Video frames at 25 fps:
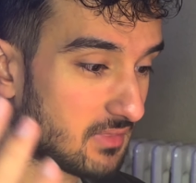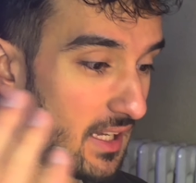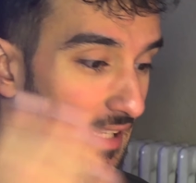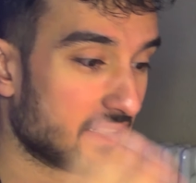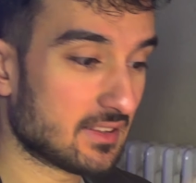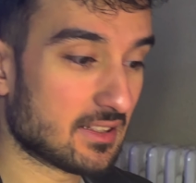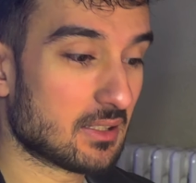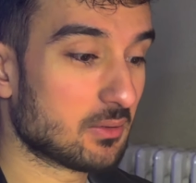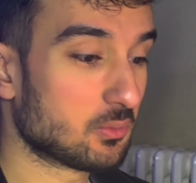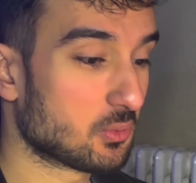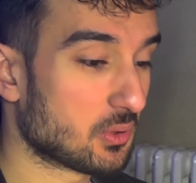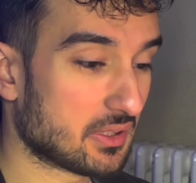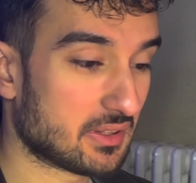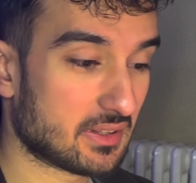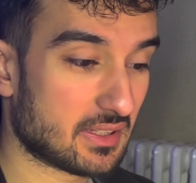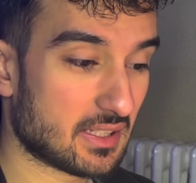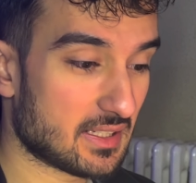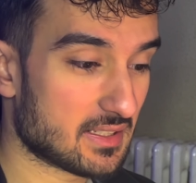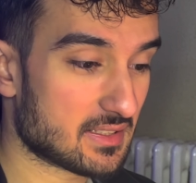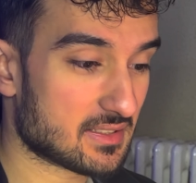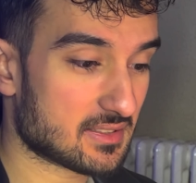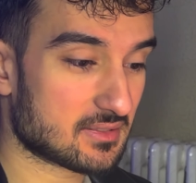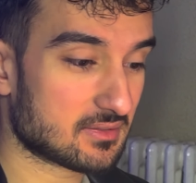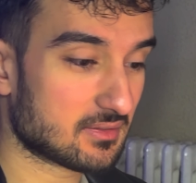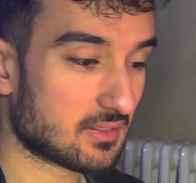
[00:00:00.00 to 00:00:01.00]
ended with
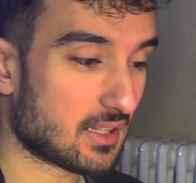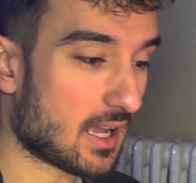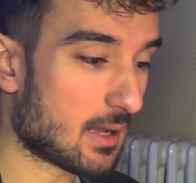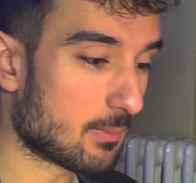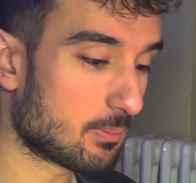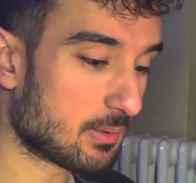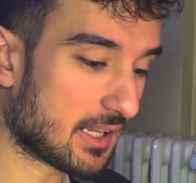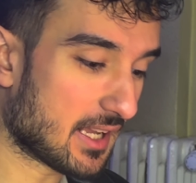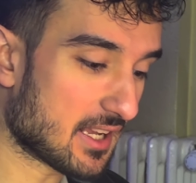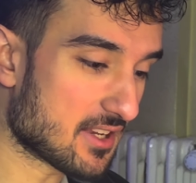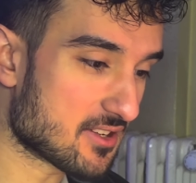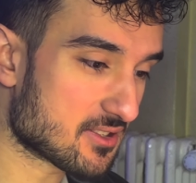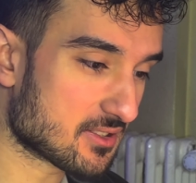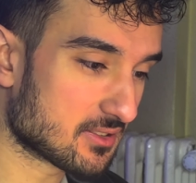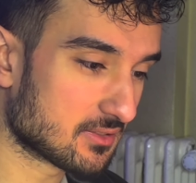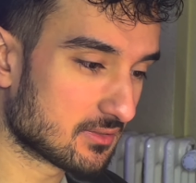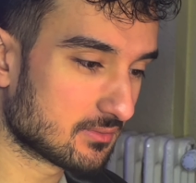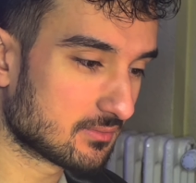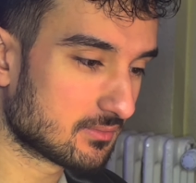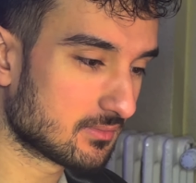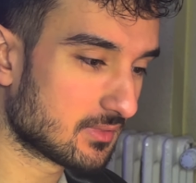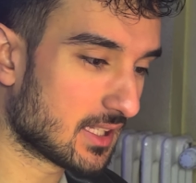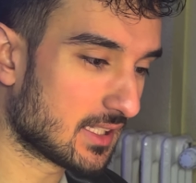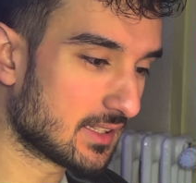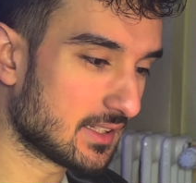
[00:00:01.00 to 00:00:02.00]
this
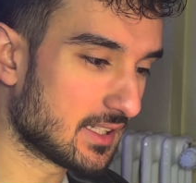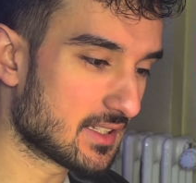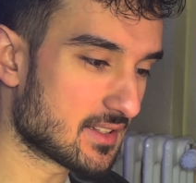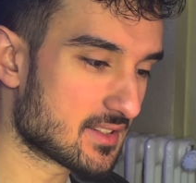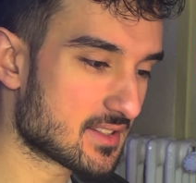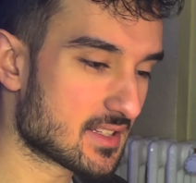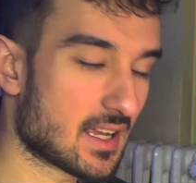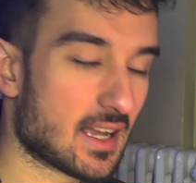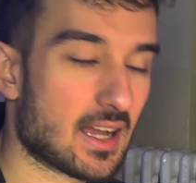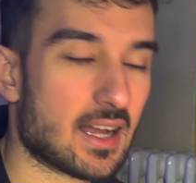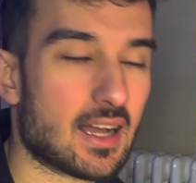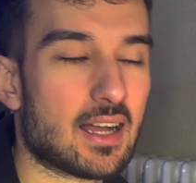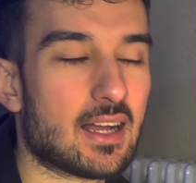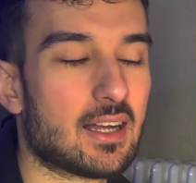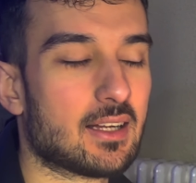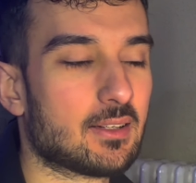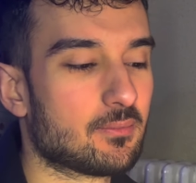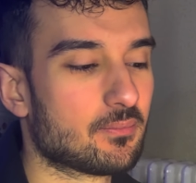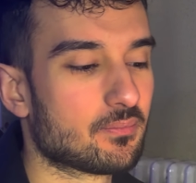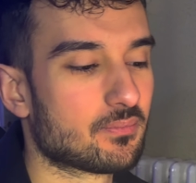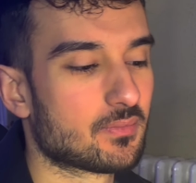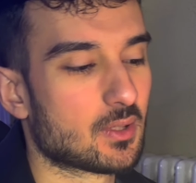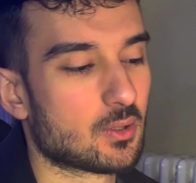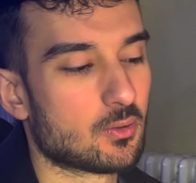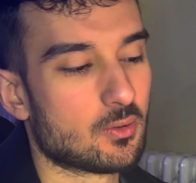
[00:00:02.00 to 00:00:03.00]
application that it's
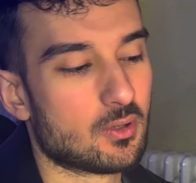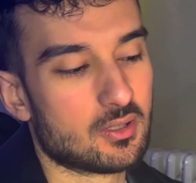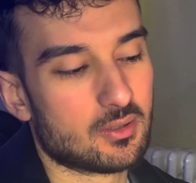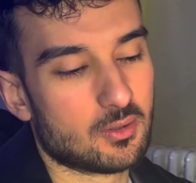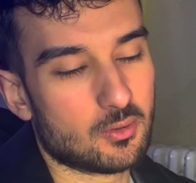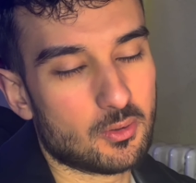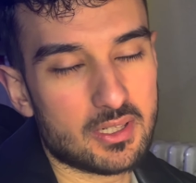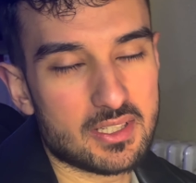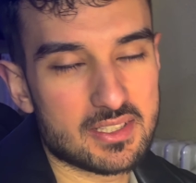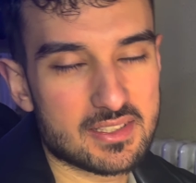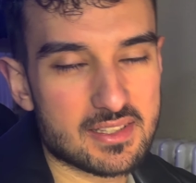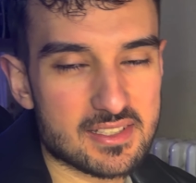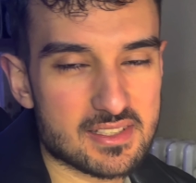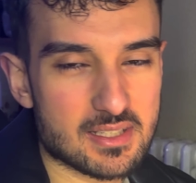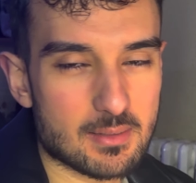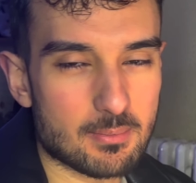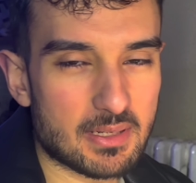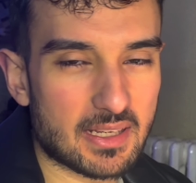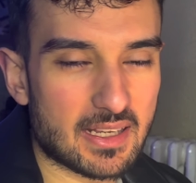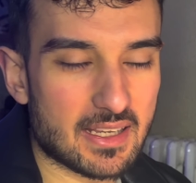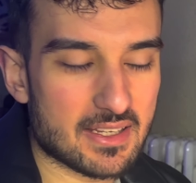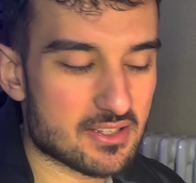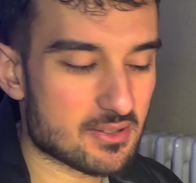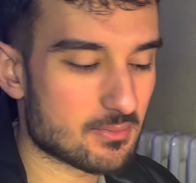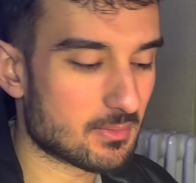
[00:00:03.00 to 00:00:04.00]
what is this
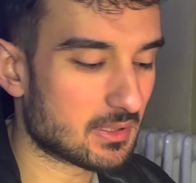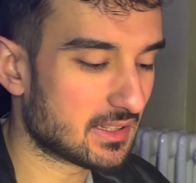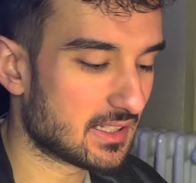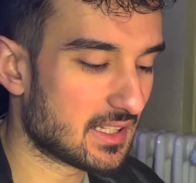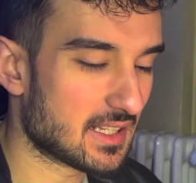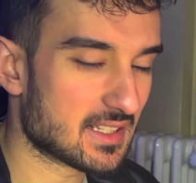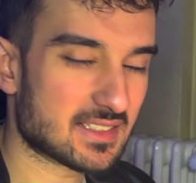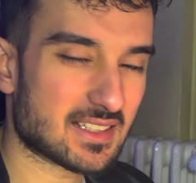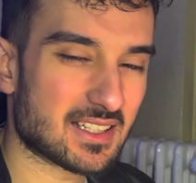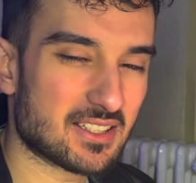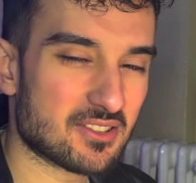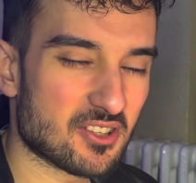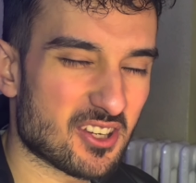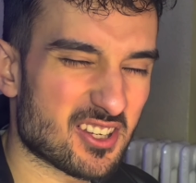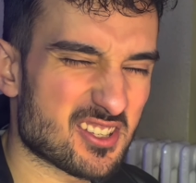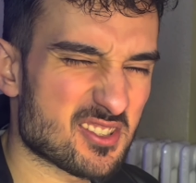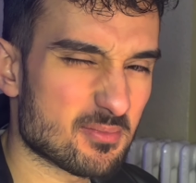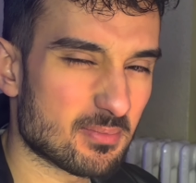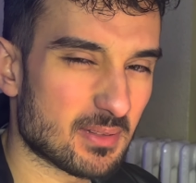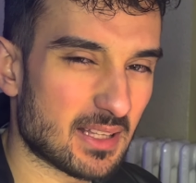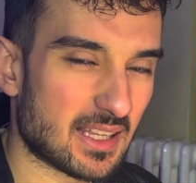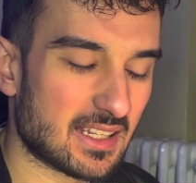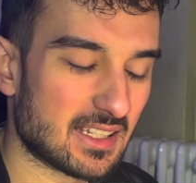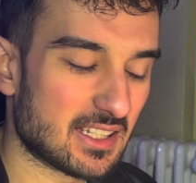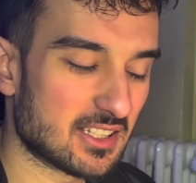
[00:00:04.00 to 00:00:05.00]
application, Matthias? Can you
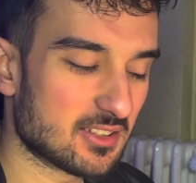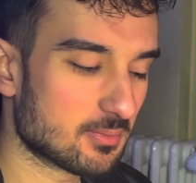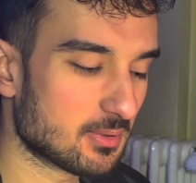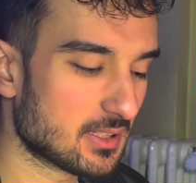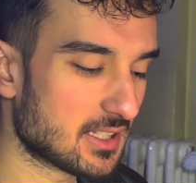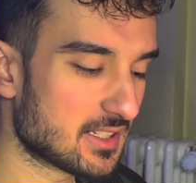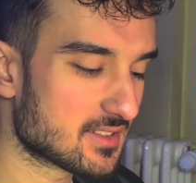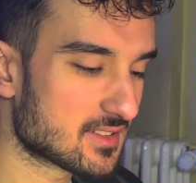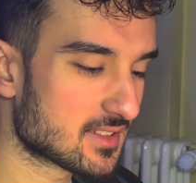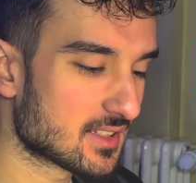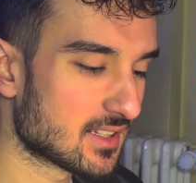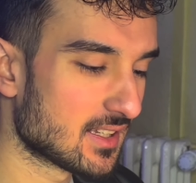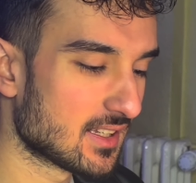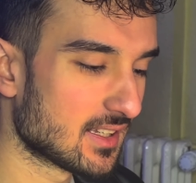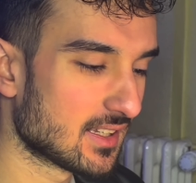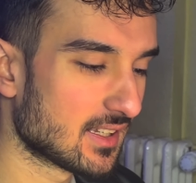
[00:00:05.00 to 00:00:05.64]
explain it, please?